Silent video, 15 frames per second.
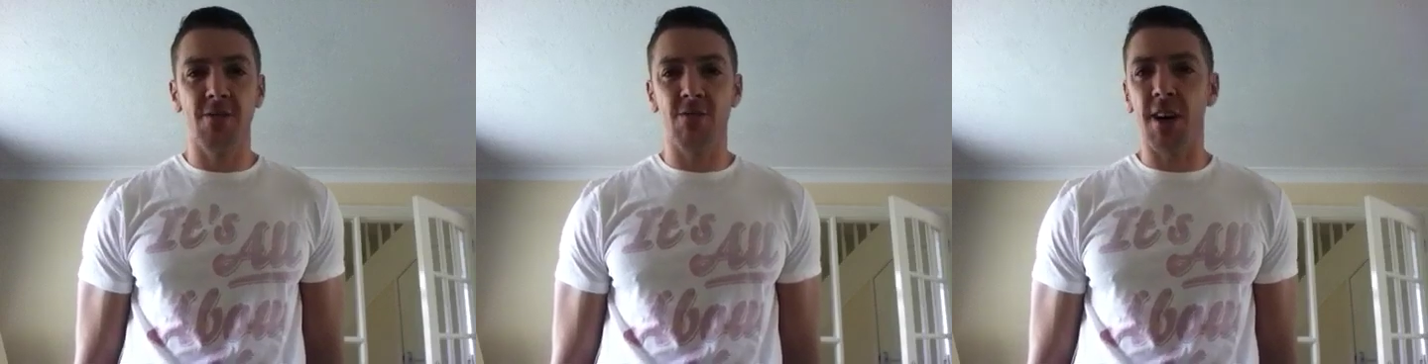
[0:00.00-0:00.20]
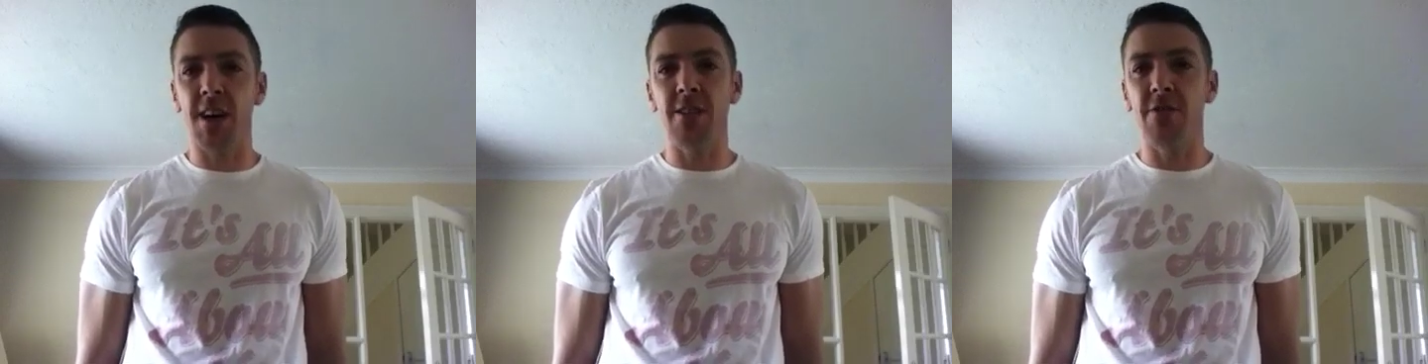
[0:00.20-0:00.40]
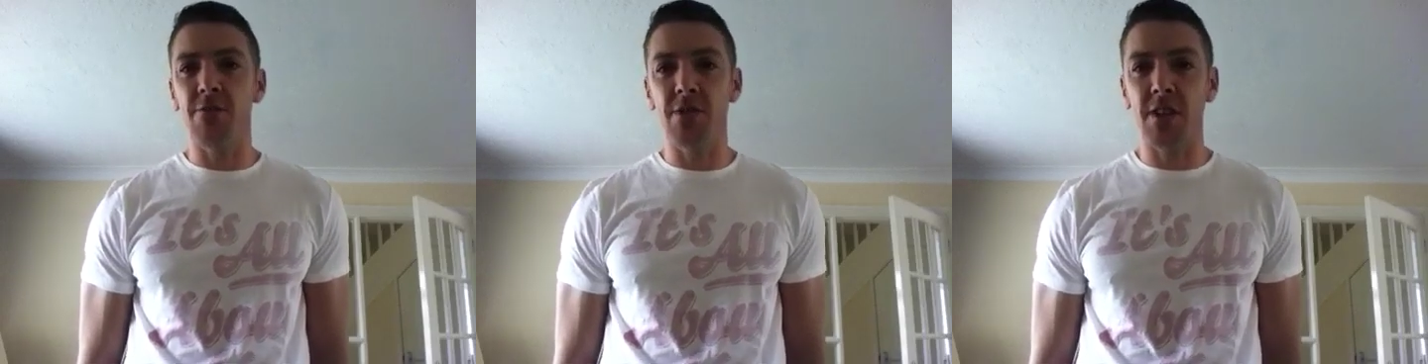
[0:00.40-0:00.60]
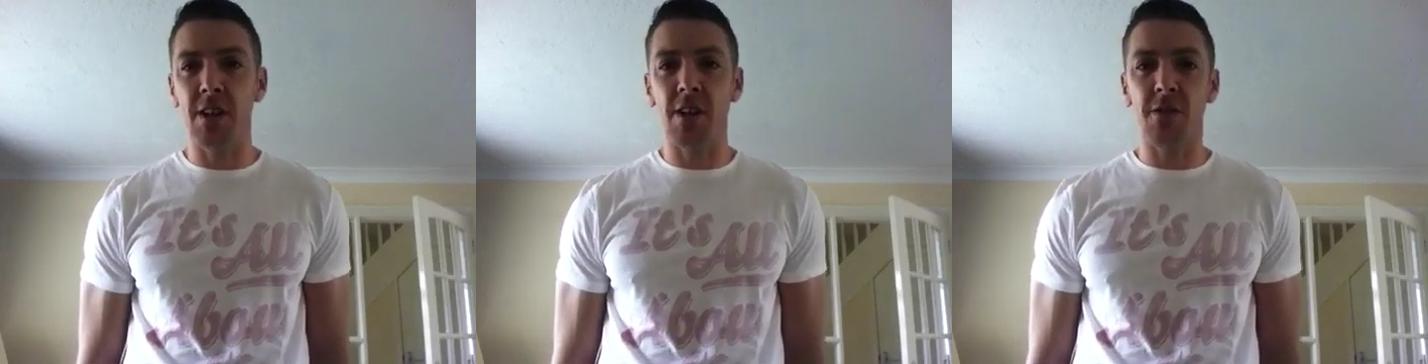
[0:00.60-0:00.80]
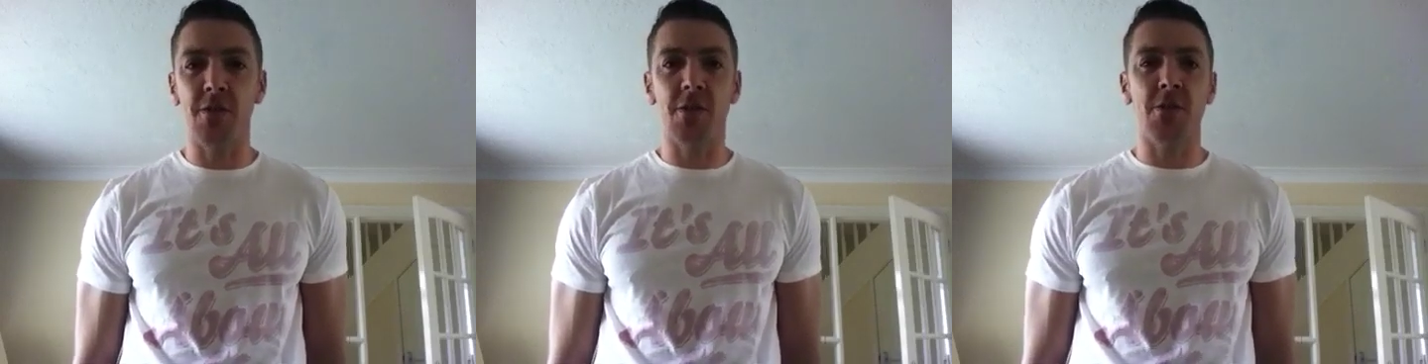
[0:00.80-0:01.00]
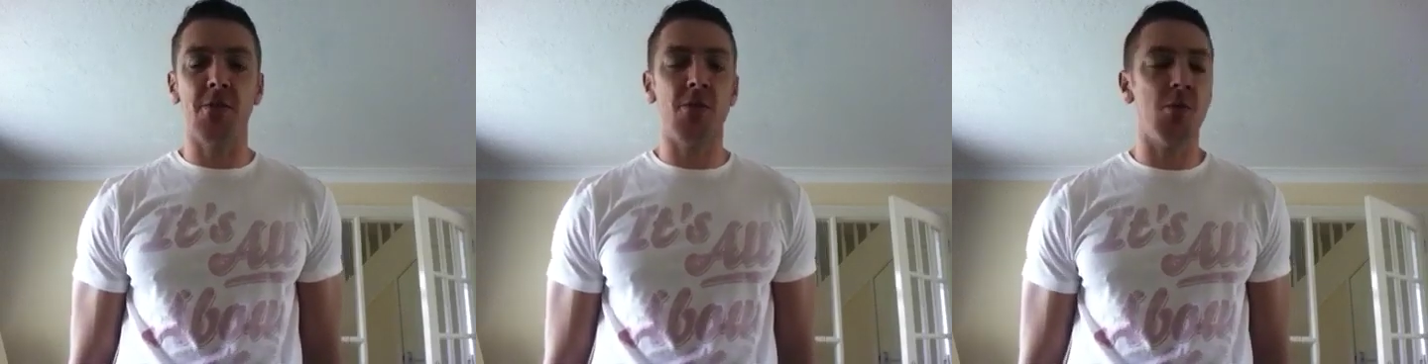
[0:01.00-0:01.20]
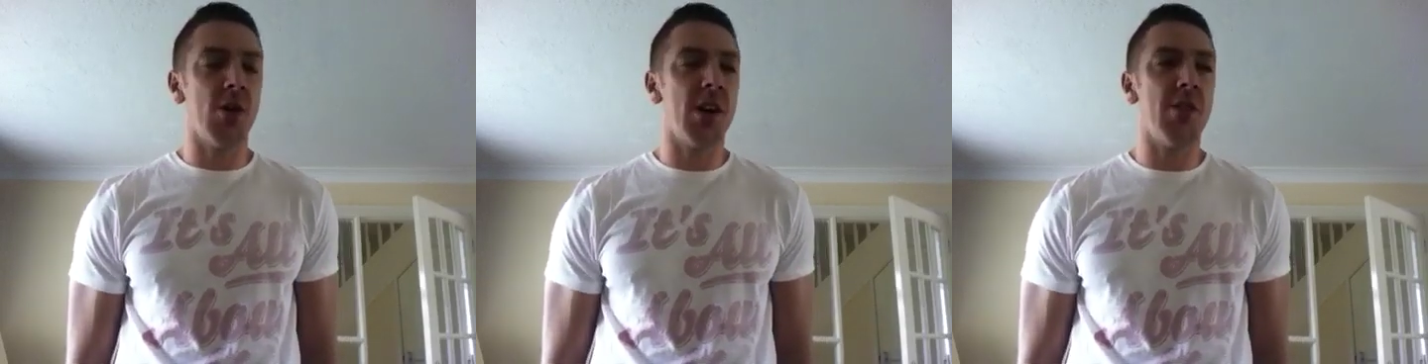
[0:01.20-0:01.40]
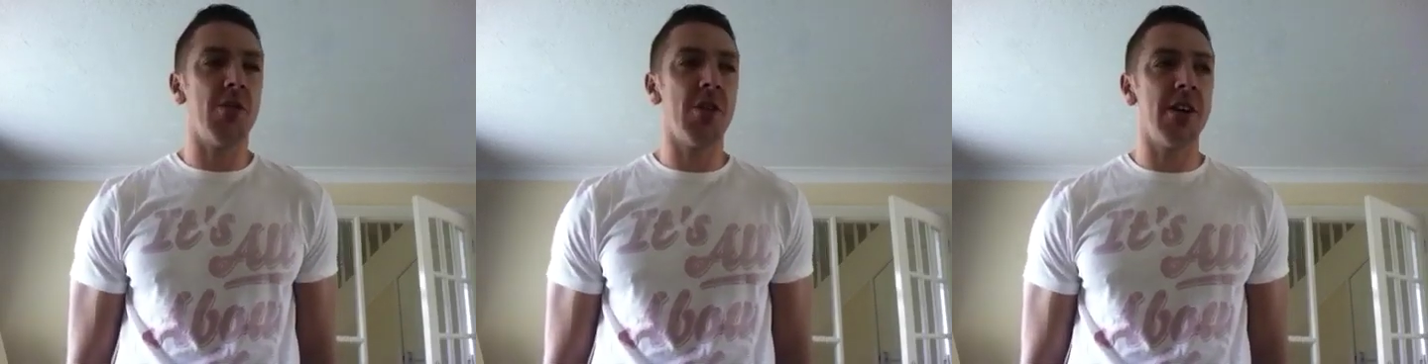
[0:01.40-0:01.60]
random stuff and
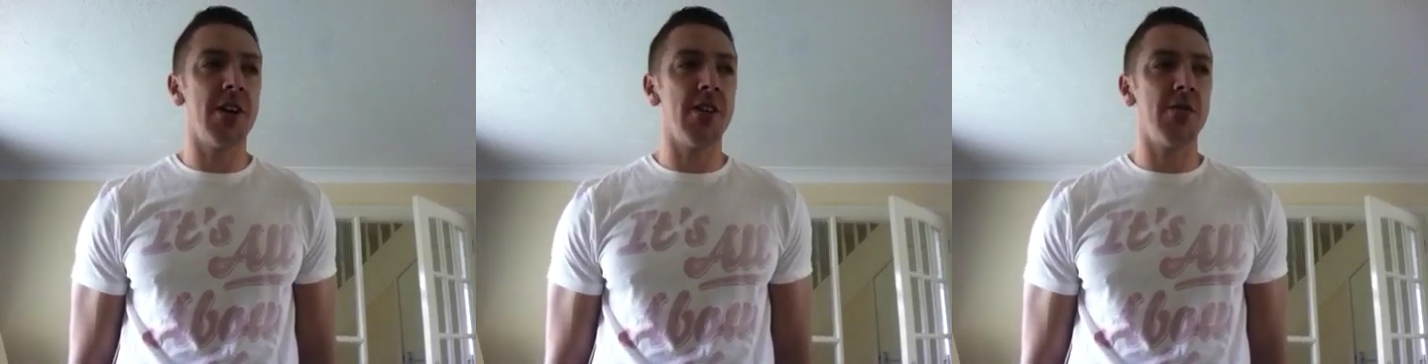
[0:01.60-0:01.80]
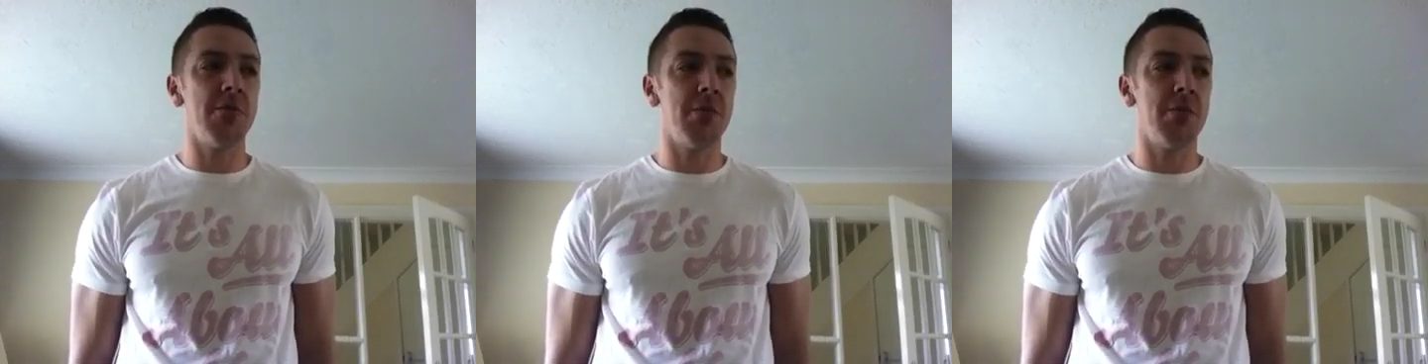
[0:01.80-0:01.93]
whatever it is.